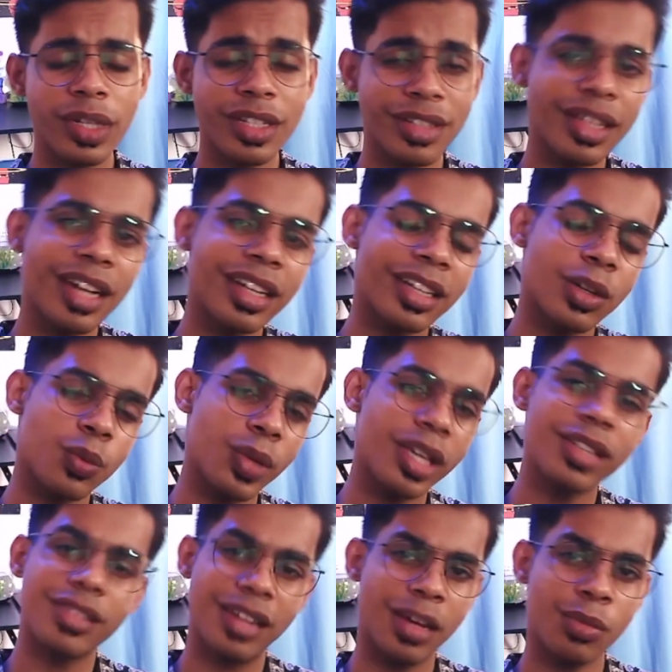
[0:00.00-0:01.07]
see that in a
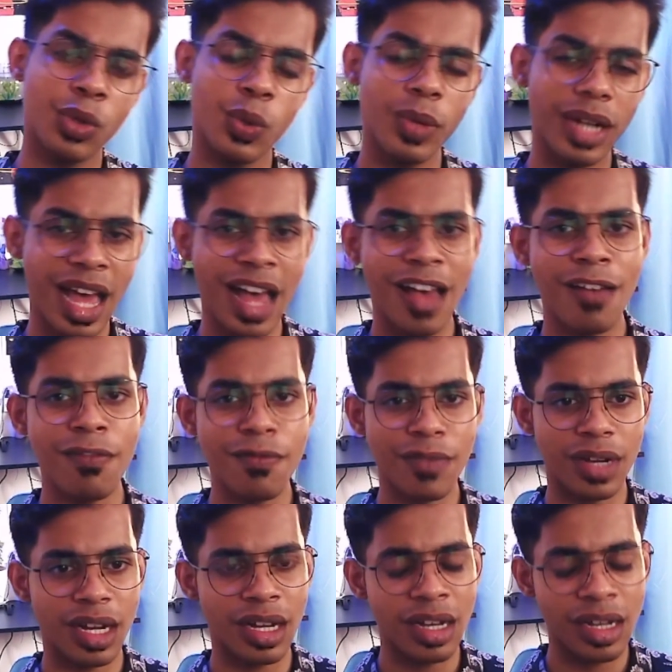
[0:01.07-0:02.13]
week's time you will have
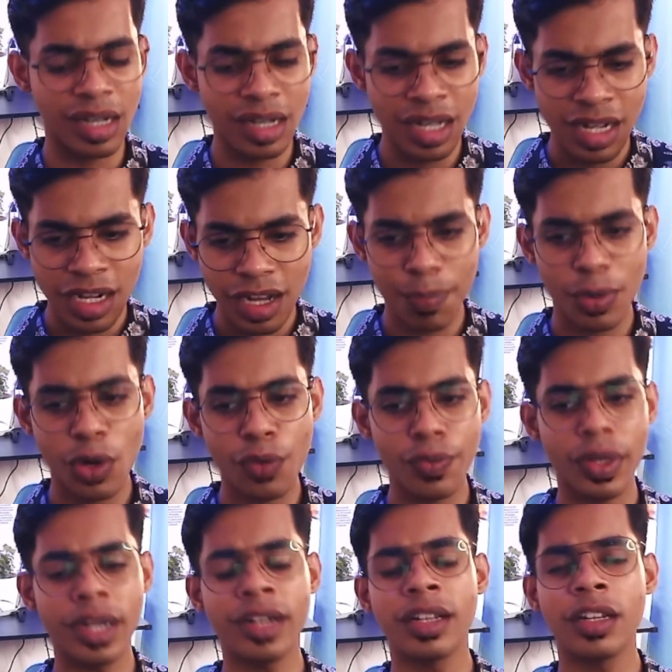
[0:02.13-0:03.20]
a couple of
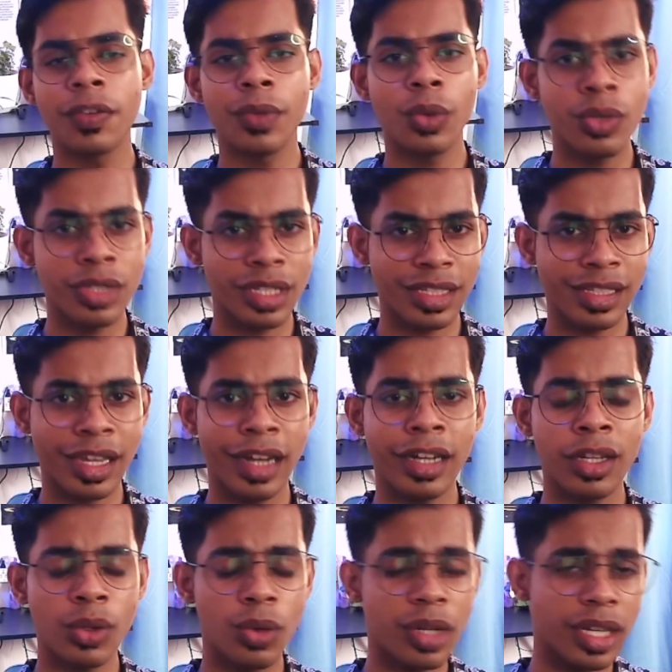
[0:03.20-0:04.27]
interviews
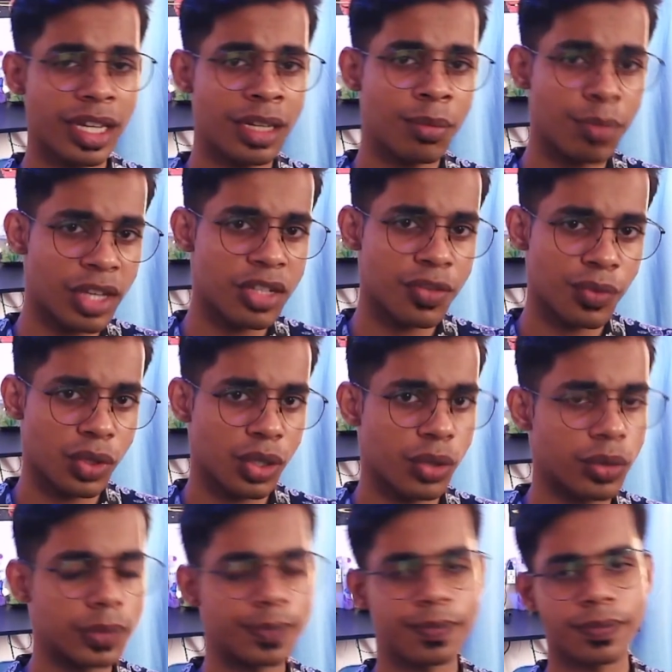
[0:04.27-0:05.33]
scheduled in place for you.
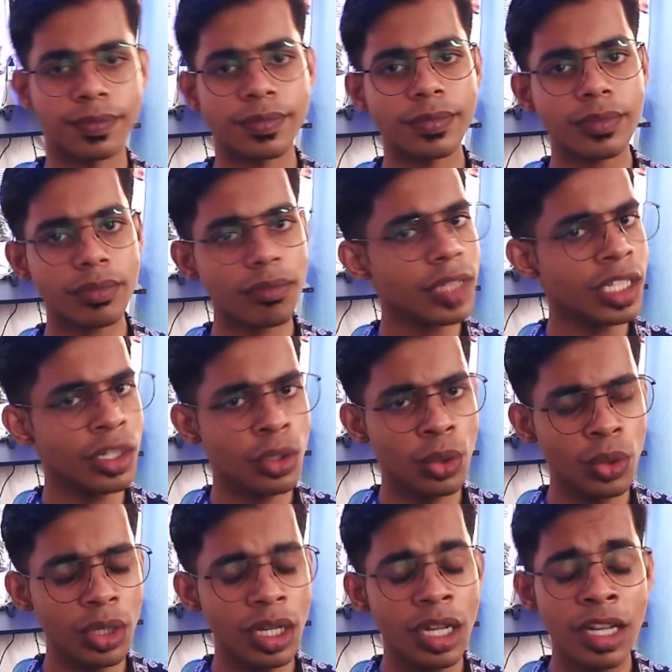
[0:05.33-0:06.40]

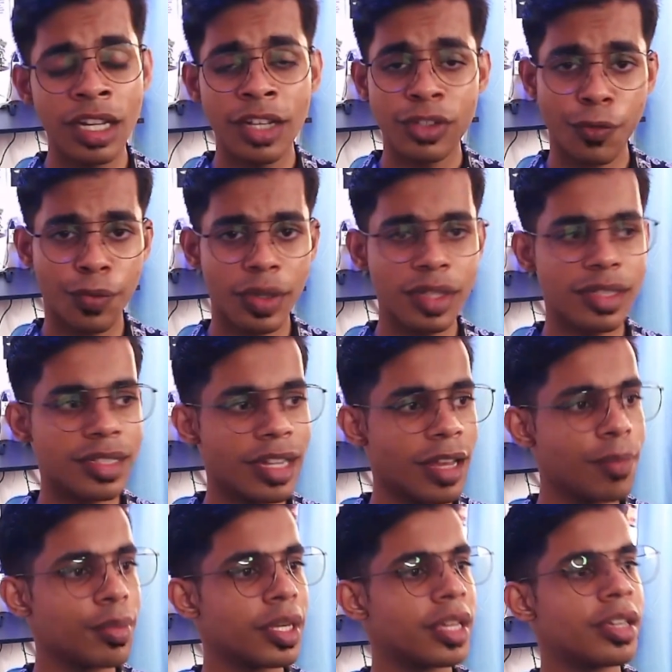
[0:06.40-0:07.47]
Cool. So first
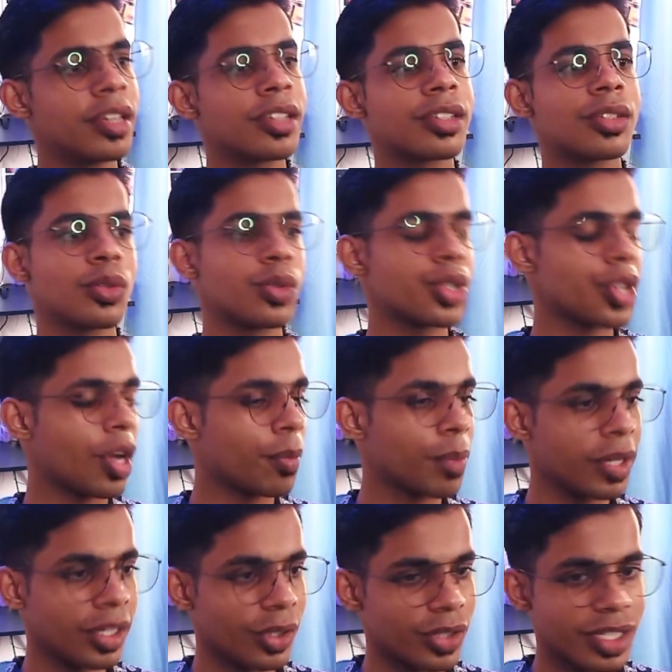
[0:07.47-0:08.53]
step is to
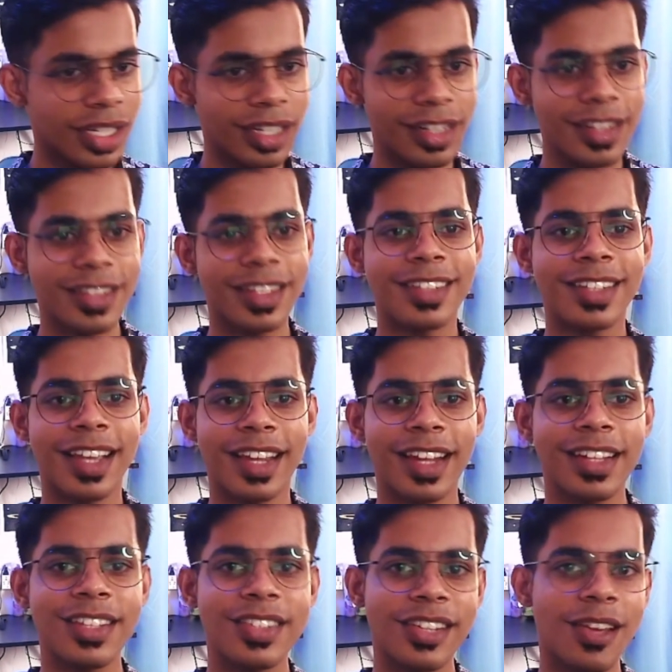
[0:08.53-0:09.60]
sharpen your skills.
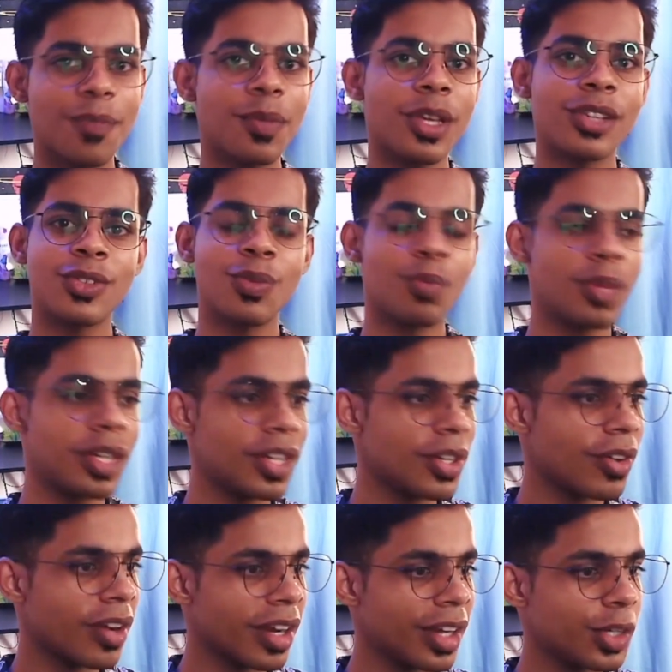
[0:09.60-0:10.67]
Second step is to build
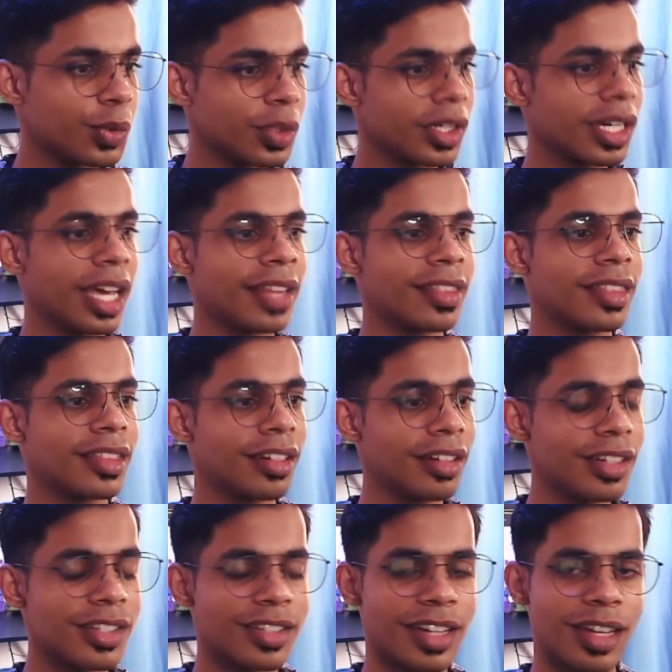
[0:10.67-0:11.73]
your network. And
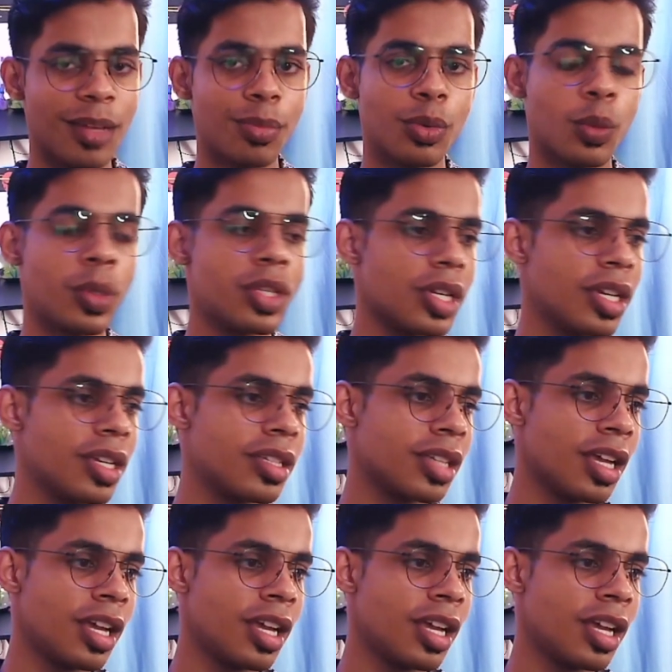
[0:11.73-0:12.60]
third step, which is